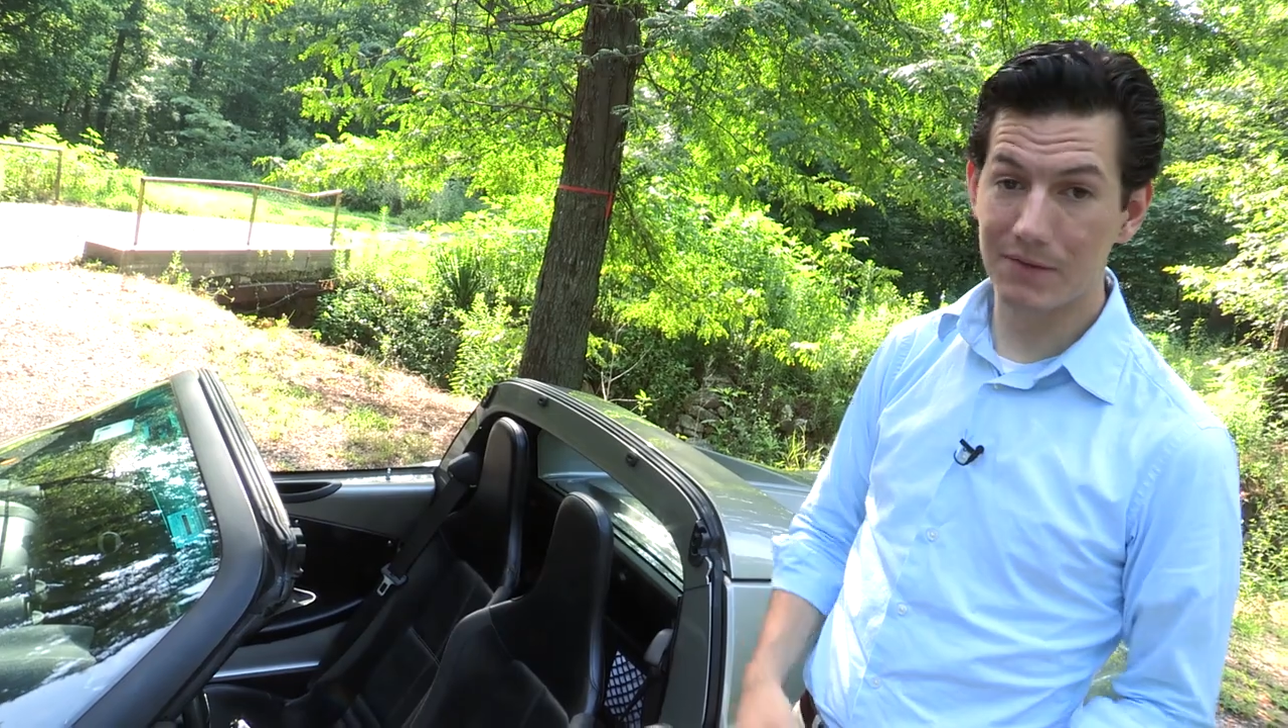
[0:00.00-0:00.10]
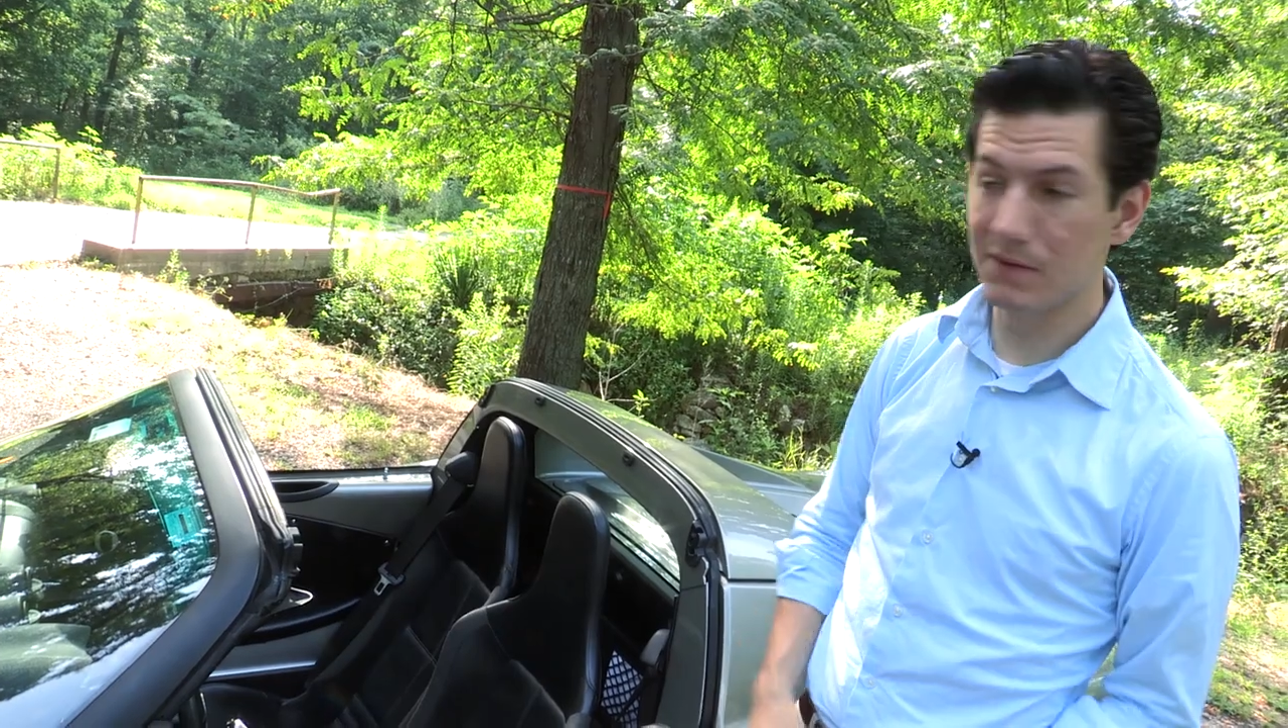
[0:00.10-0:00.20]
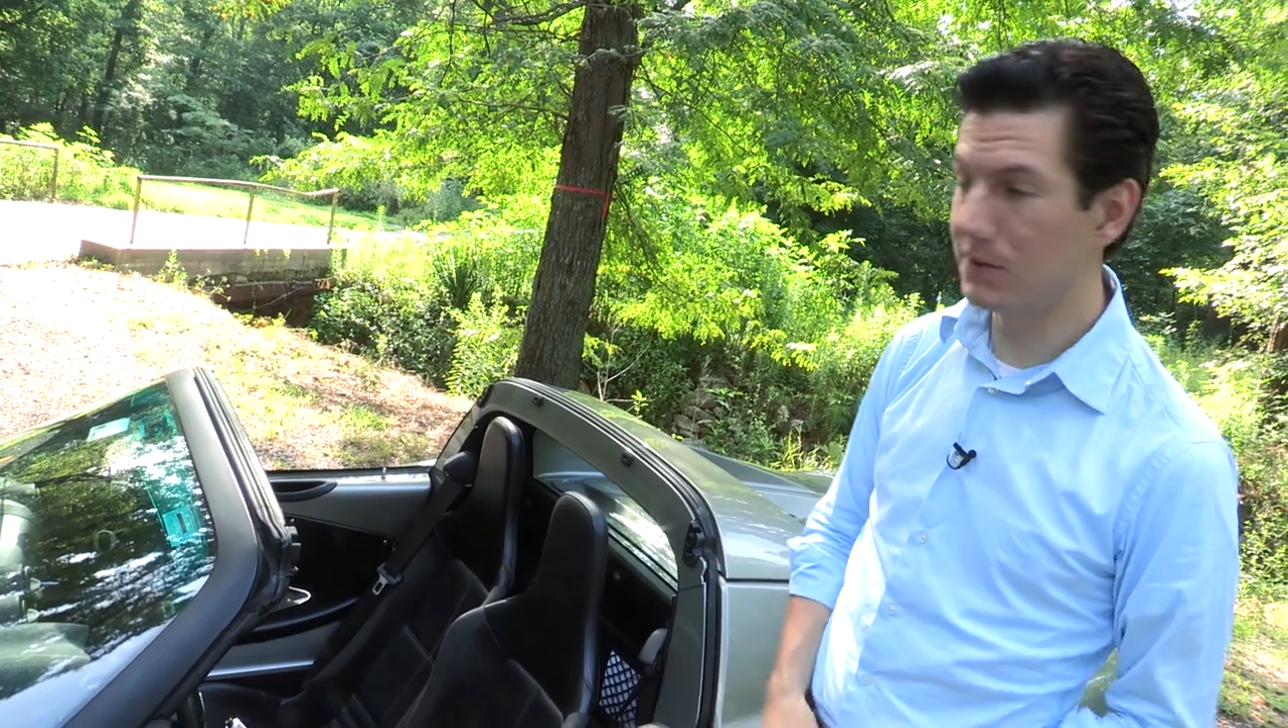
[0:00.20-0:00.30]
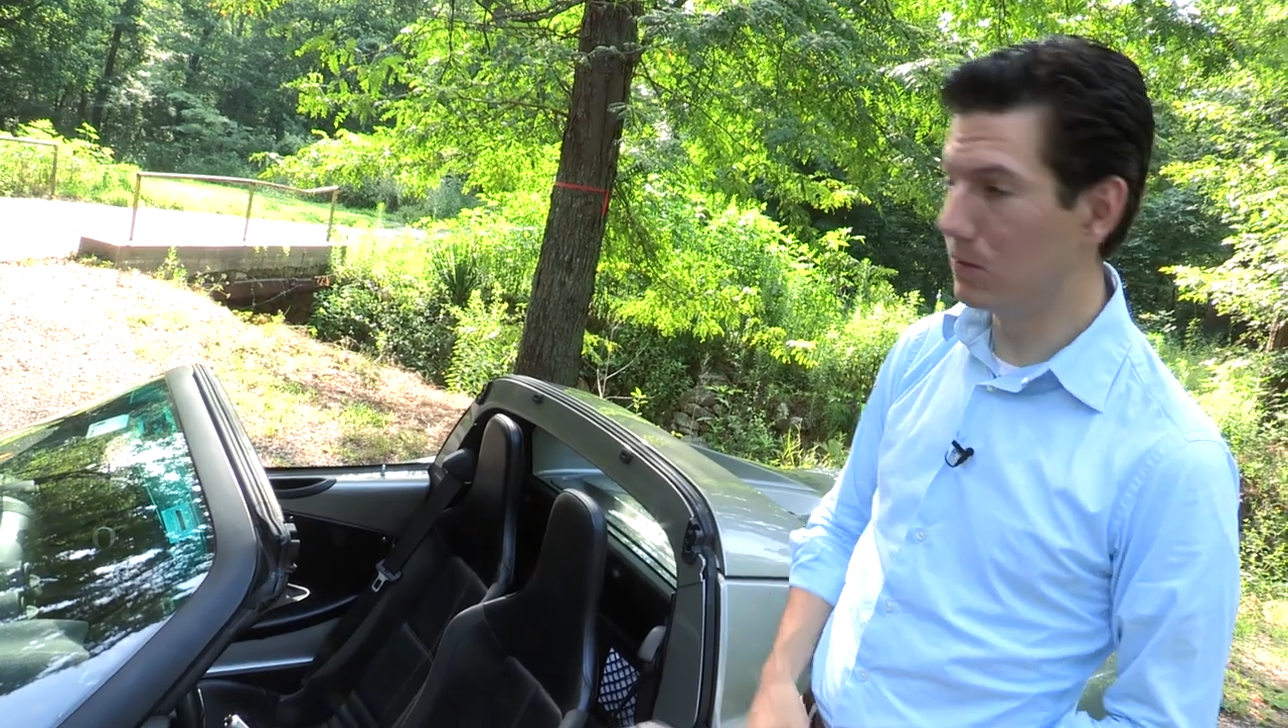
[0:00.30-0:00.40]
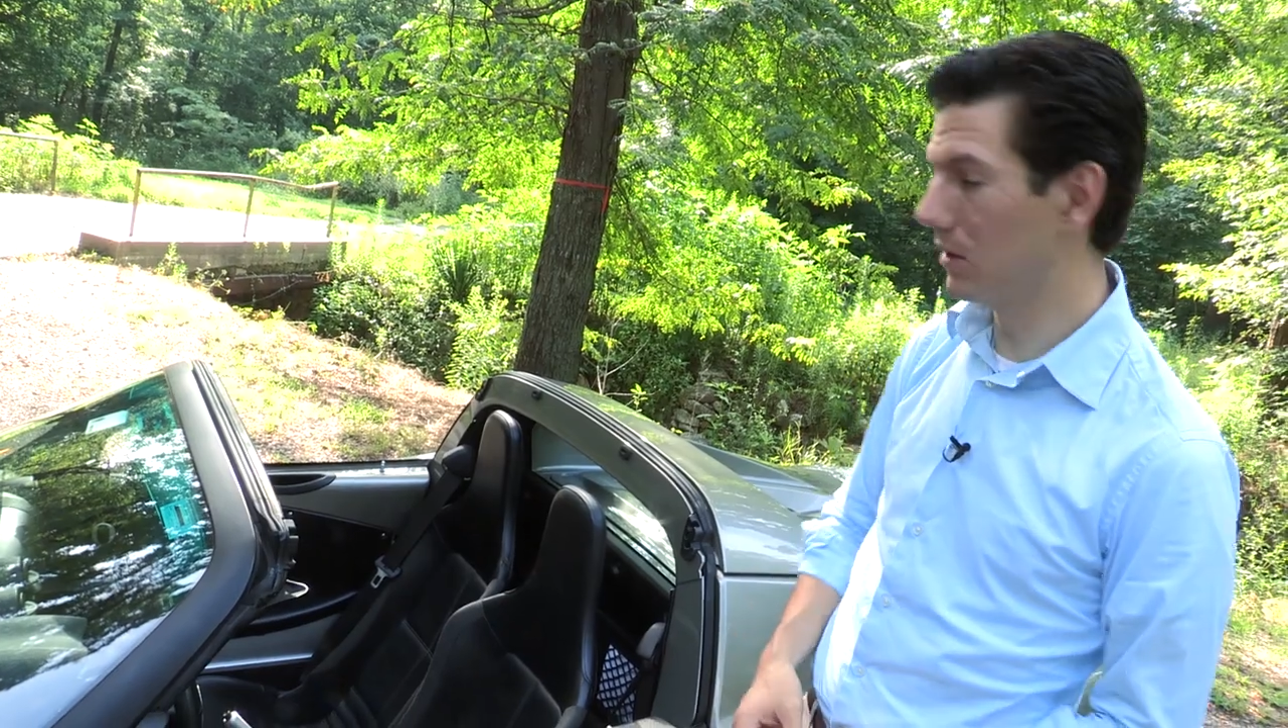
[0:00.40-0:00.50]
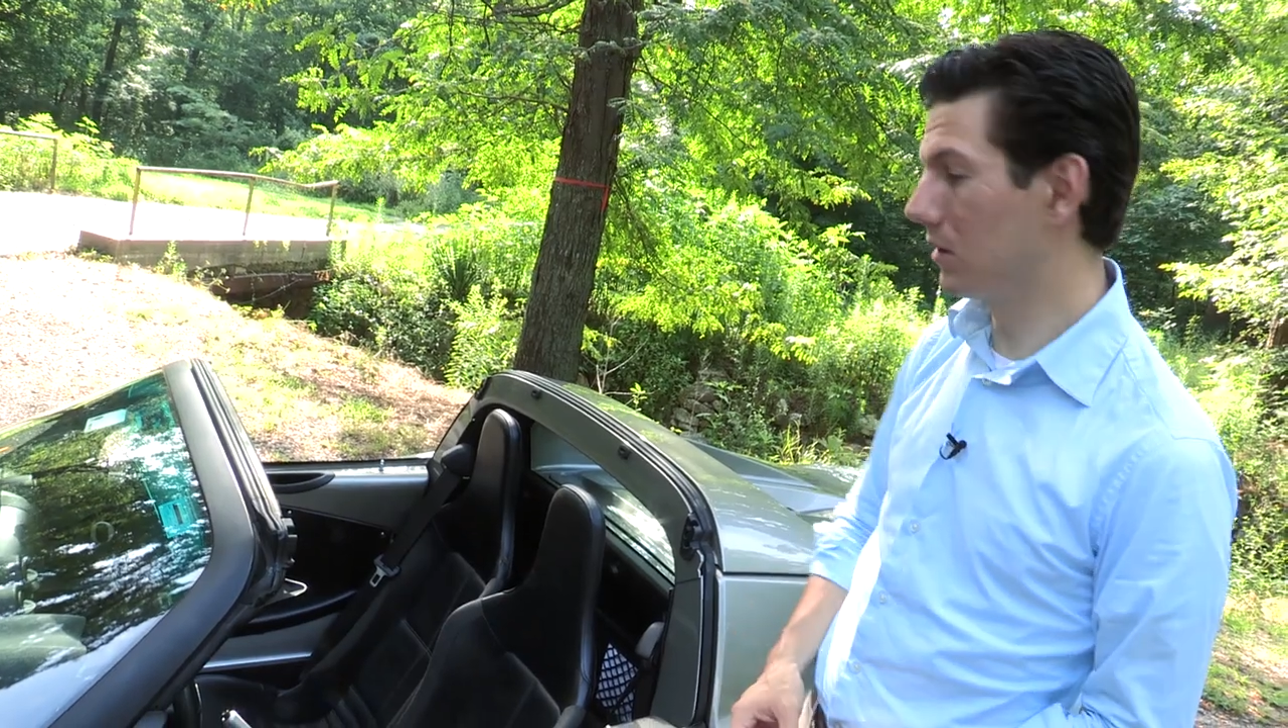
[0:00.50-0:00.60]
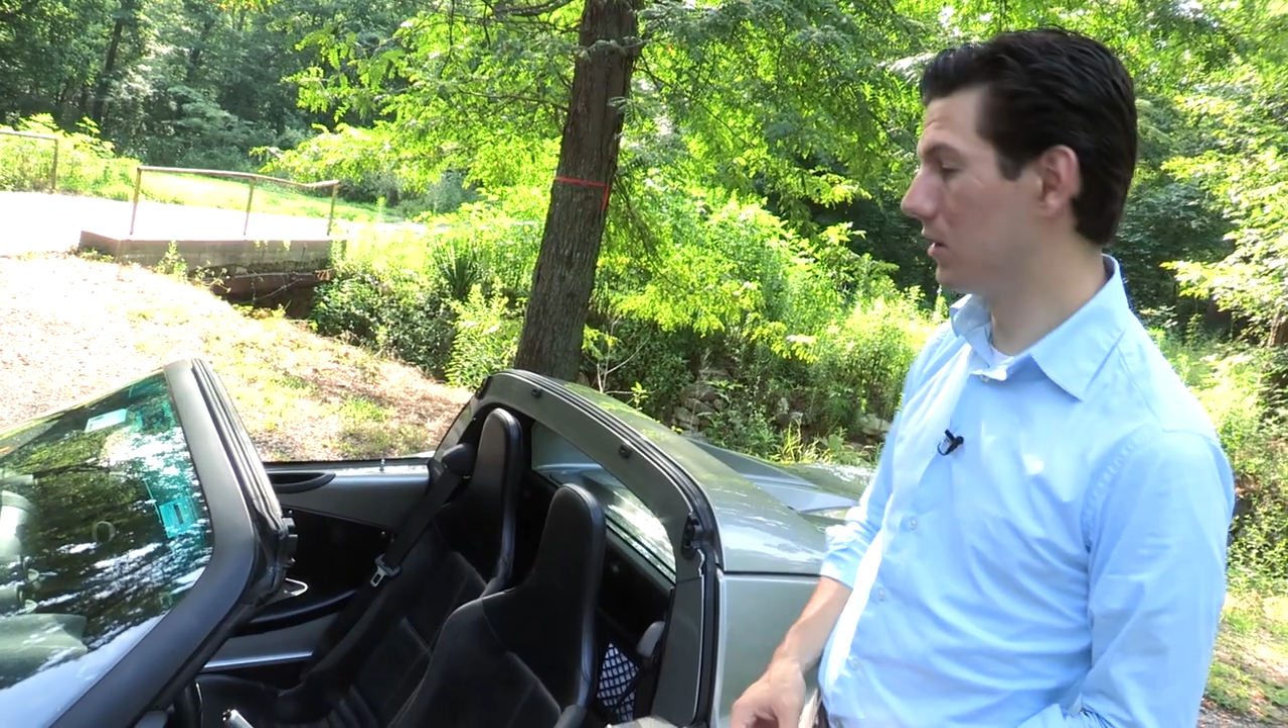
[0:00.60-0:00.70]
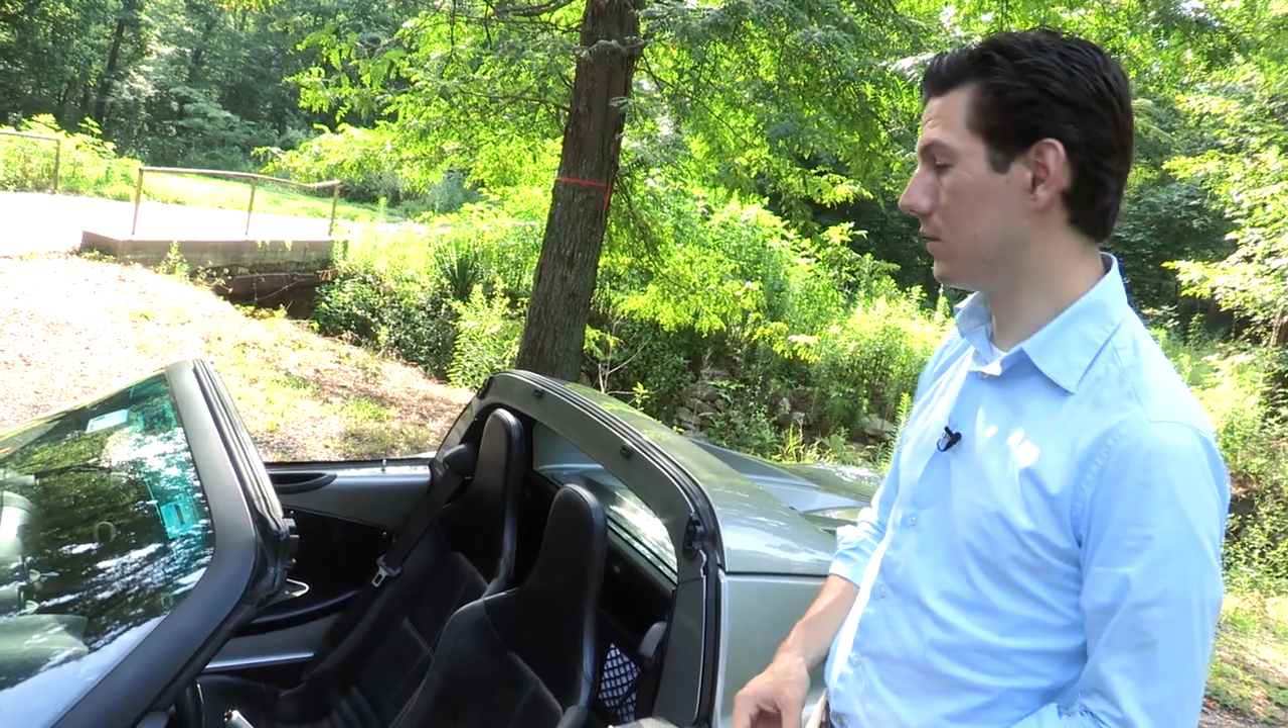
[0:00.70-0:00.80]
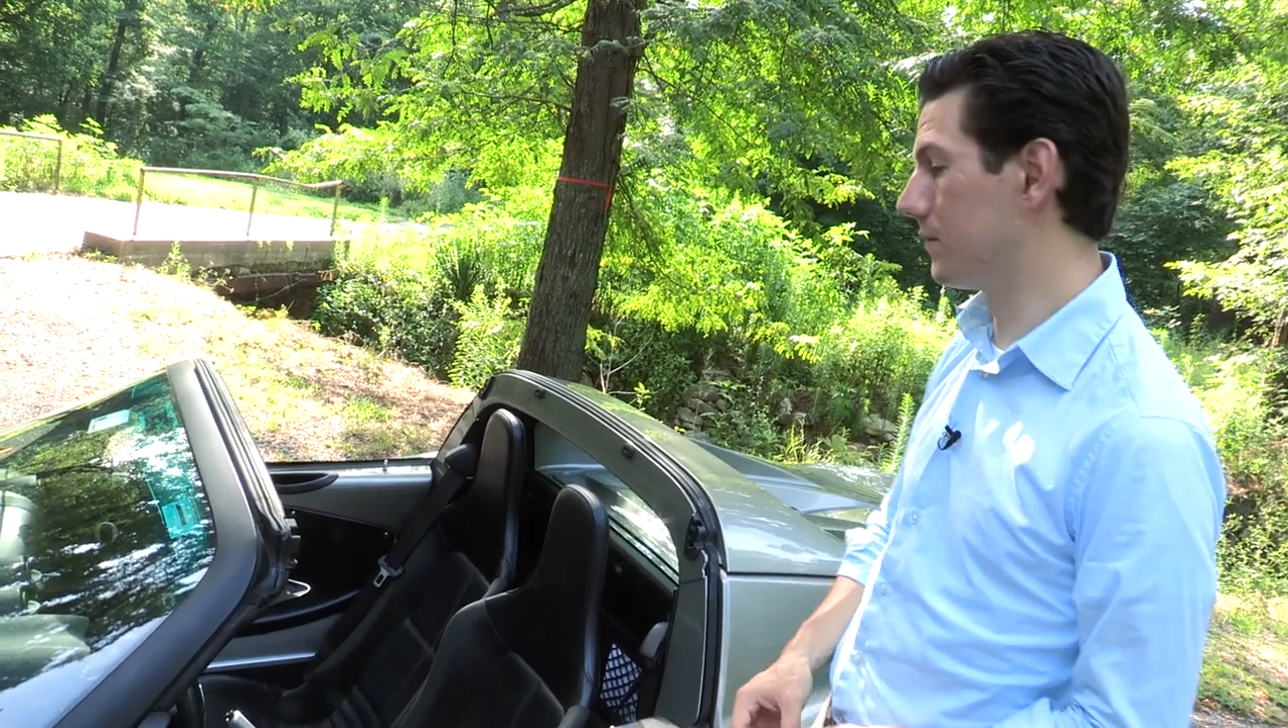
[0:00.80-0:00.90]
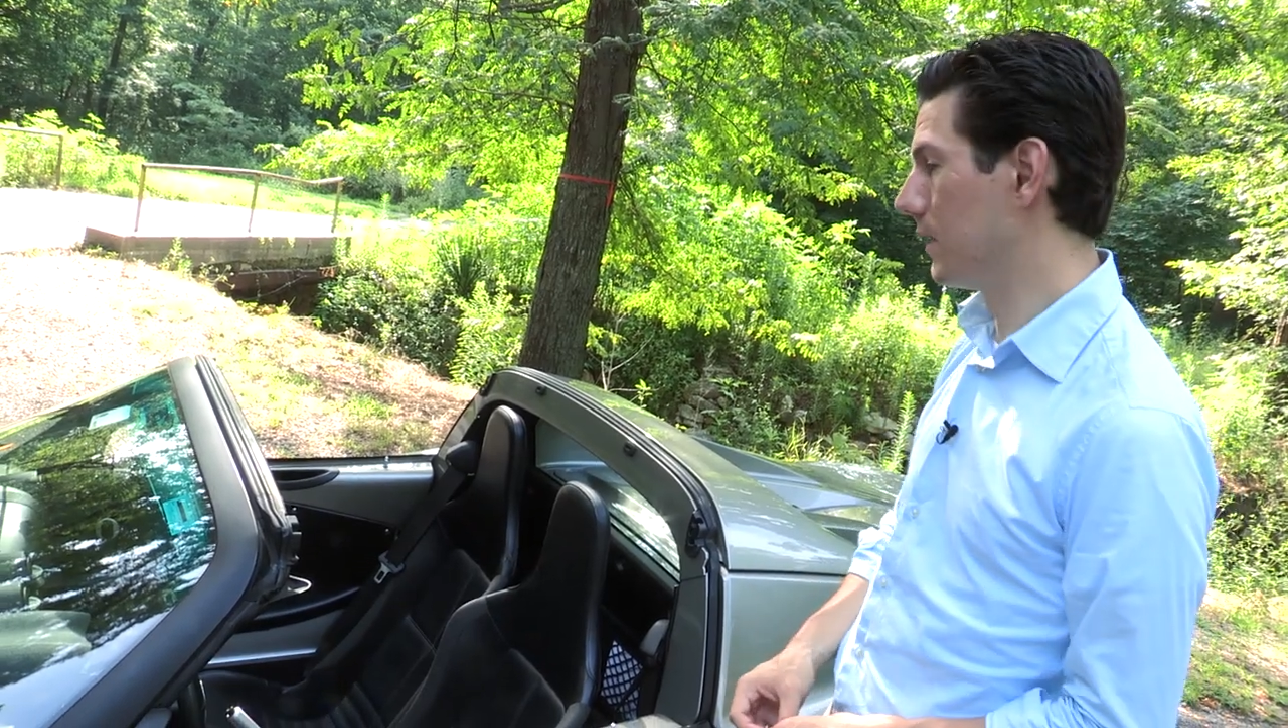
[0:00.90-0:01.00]
if you will,
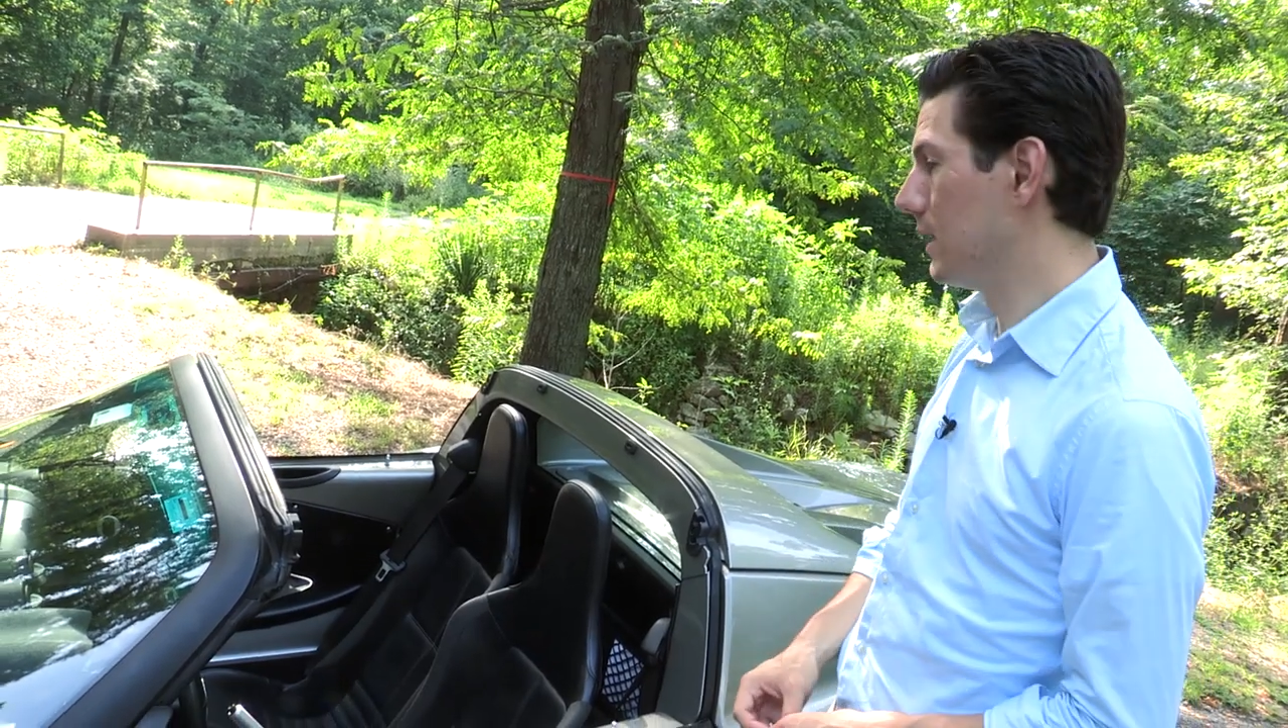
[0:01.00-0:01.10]
of